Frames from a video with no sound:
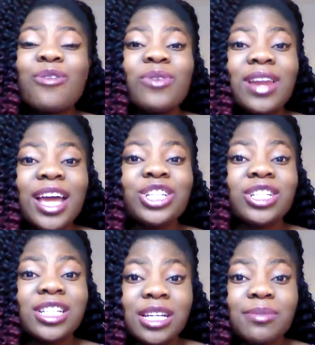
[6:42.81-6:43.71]

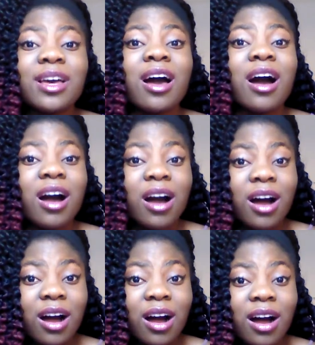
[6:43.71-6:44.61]
Relationships are
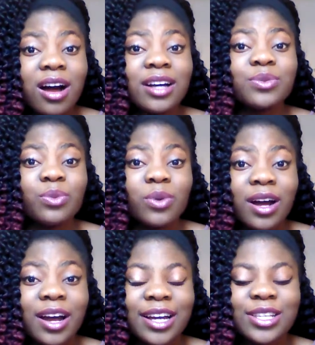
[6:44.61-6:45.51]
hard
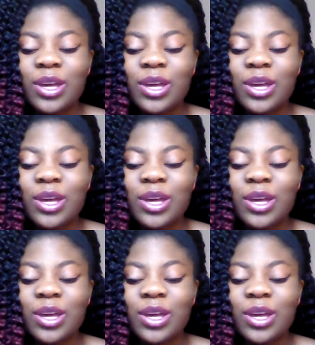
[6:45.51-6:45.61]
work.